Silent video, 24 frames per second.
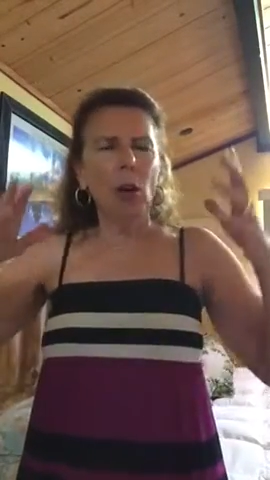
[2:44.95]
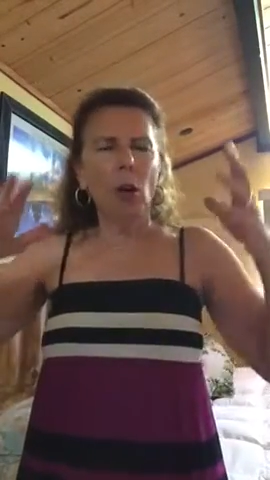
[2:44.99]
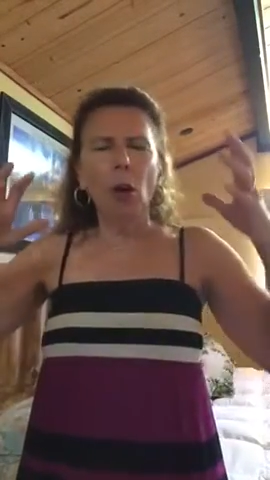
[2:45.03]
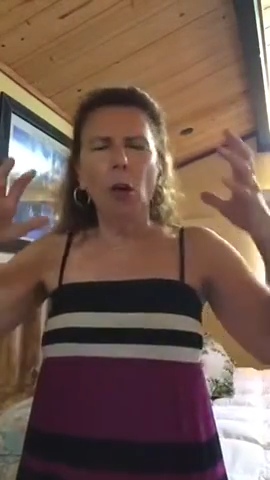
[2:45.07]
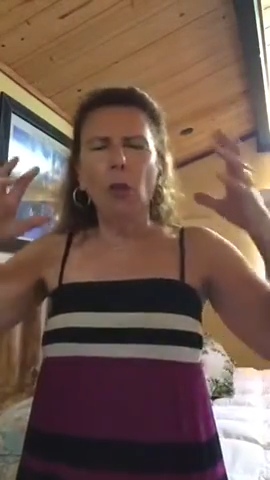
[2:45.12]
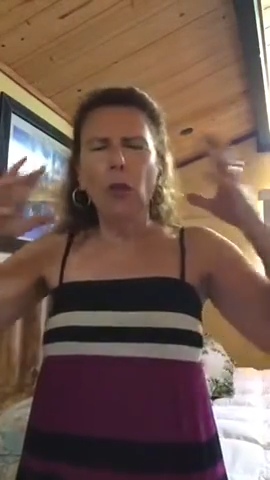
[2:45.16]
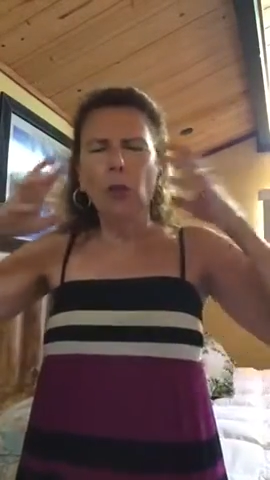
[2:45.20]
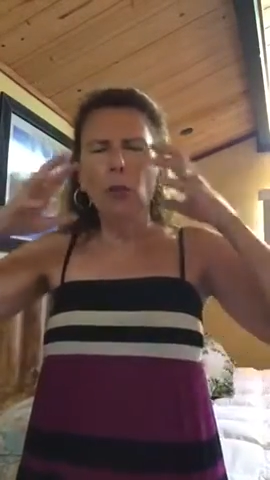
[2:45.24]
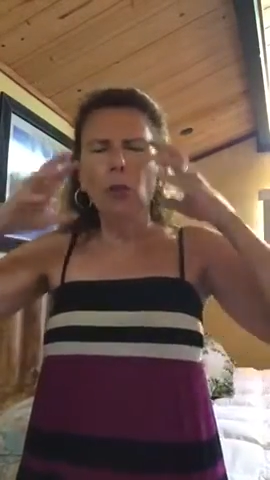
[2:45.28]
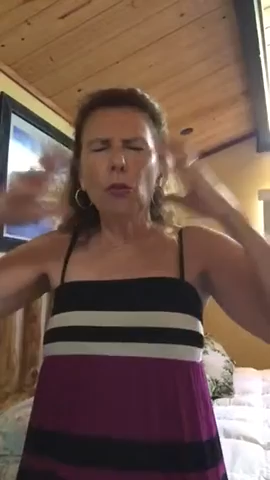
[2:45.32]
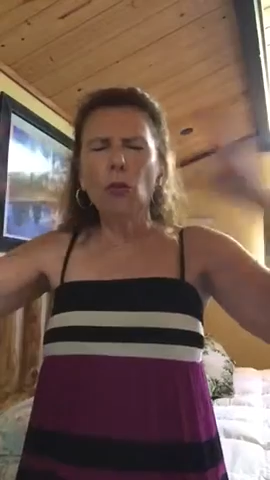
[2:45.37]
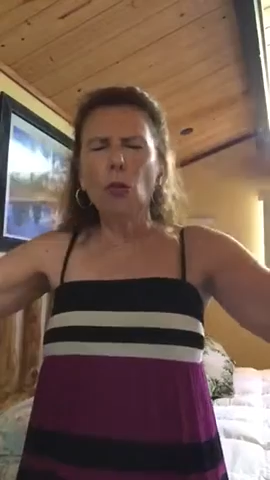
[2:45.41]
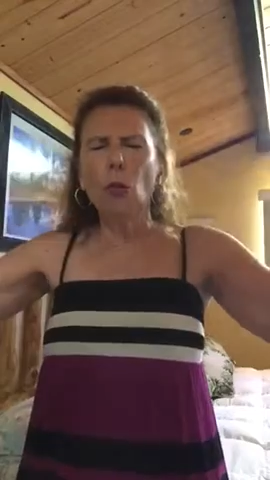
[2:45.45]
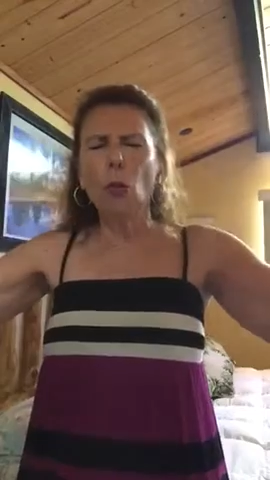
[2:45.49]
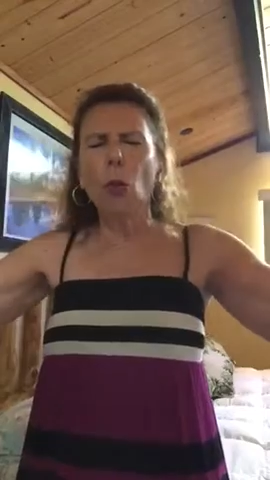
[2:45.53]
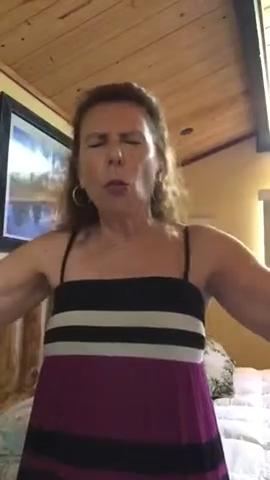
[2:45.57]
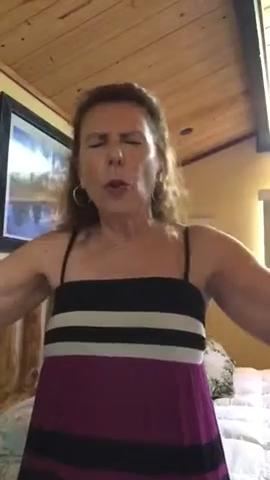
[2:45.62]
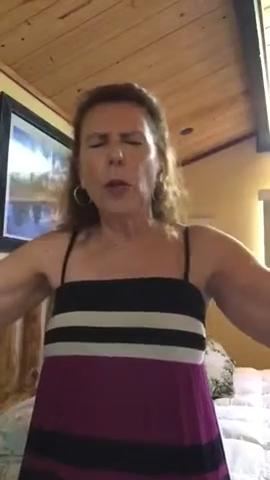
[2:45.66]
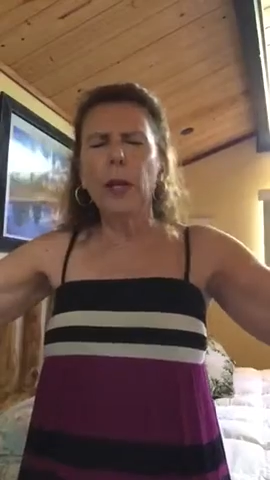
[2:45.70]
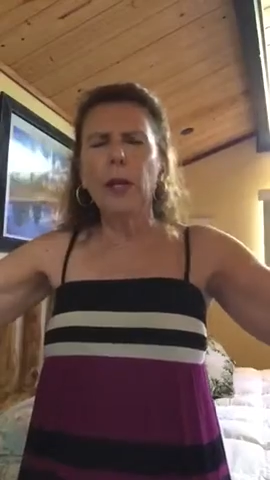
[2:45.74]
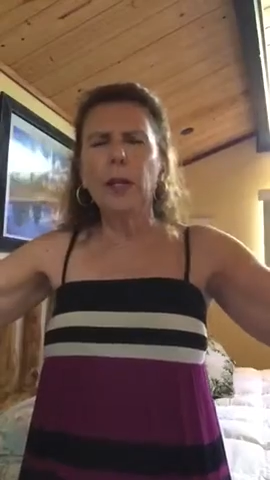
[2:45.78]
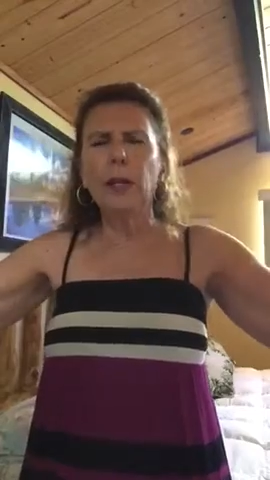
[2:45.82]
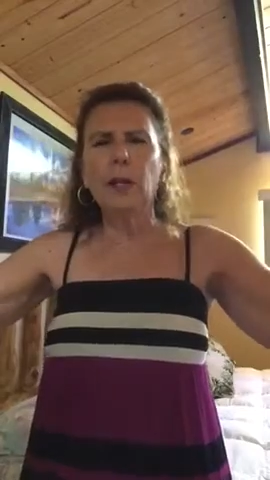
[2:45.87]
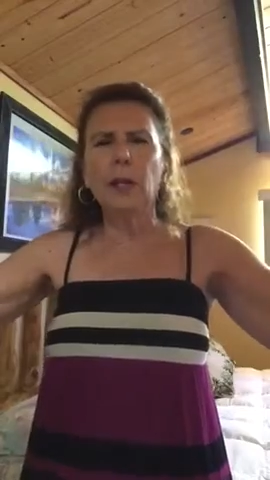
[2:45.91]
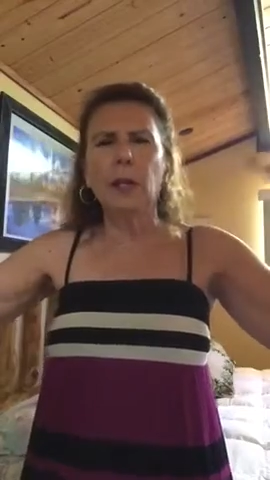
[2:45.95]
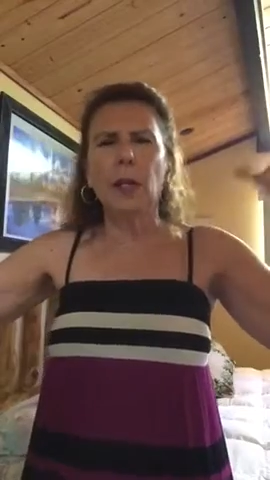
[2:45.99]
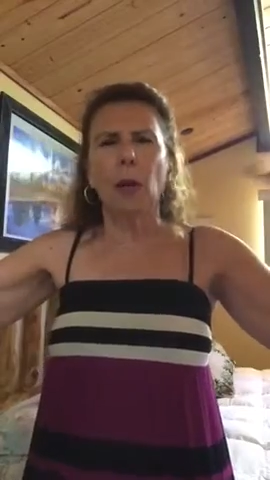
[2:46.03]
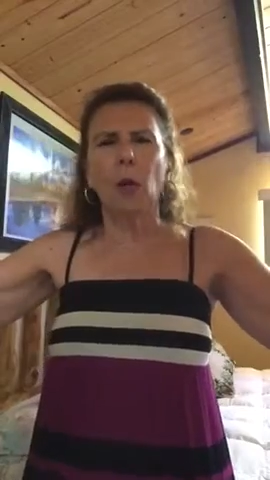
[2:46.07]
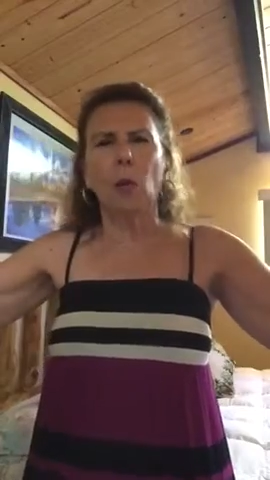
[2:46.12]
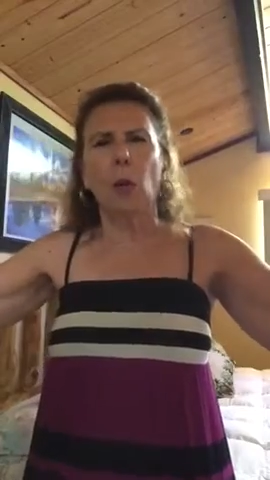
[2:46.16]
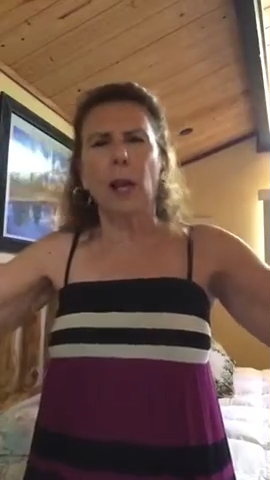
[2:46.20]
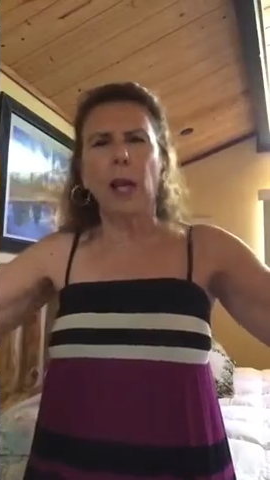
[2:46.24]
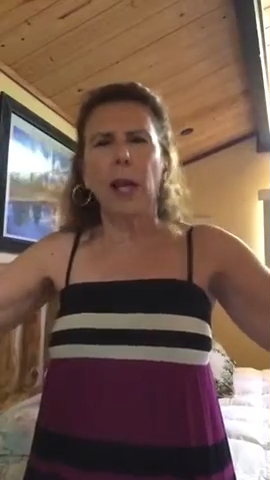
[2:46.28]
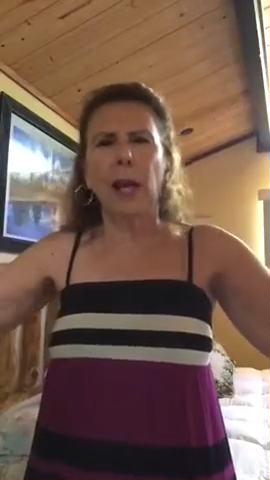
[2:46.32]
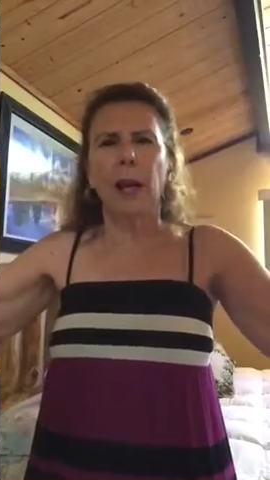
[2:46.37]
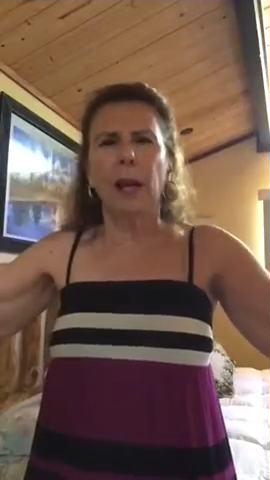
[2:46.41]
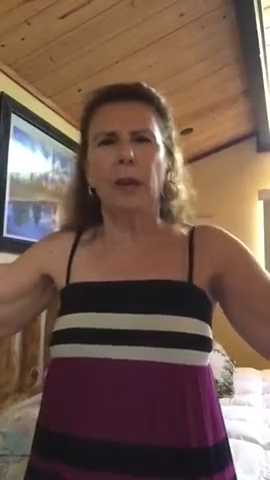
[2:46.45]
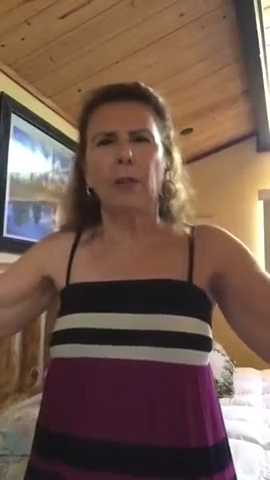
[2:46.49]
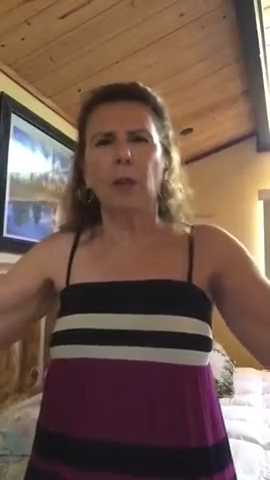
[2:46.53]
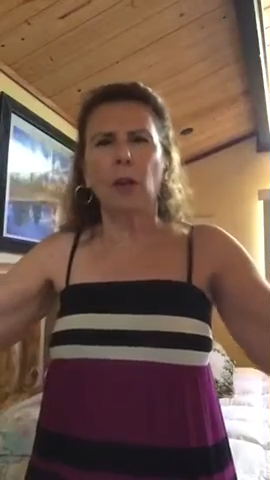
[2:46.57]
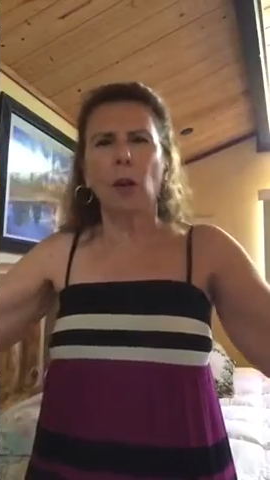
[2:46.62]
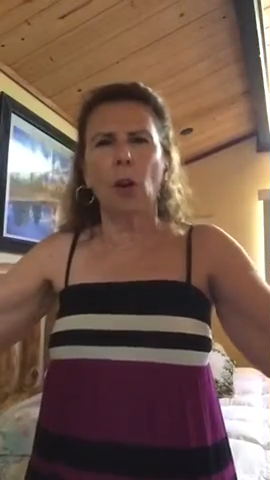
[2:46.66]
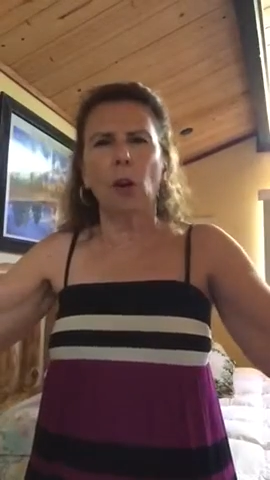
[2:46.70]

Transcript: all the noise that we have in